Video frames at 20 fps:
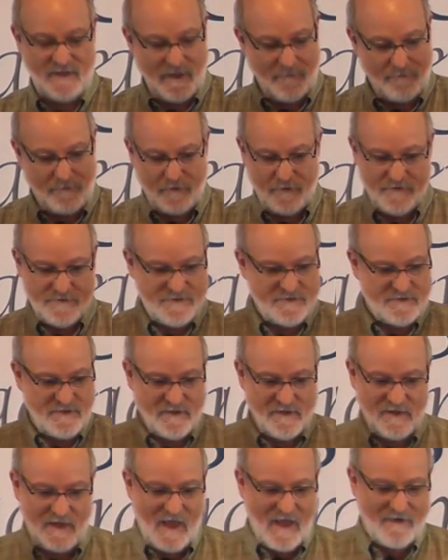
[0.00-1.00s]
That produces a
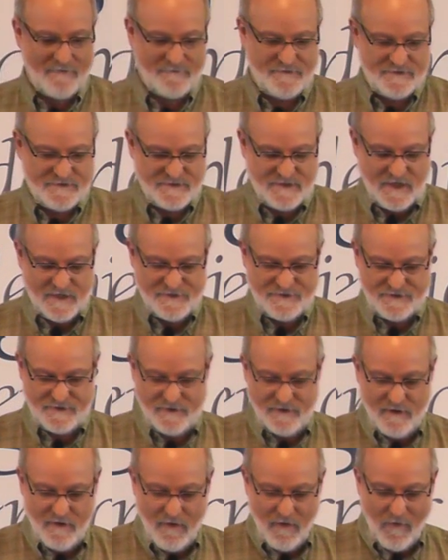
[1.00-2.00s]
lot of
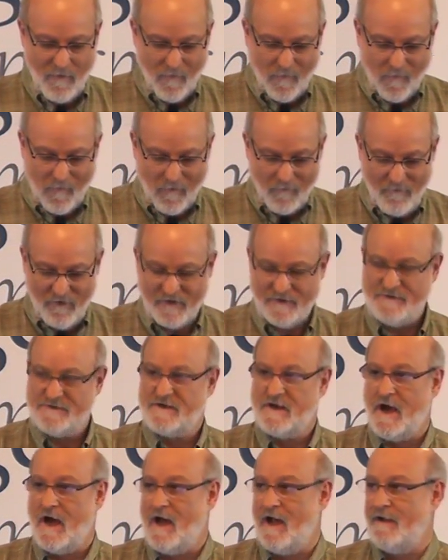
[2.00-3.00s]
discussion among
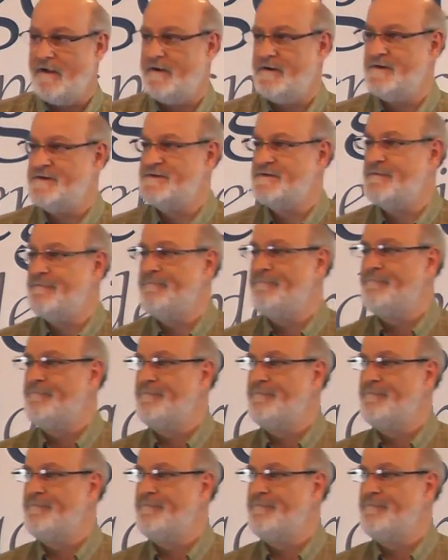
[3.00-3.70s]
scholars.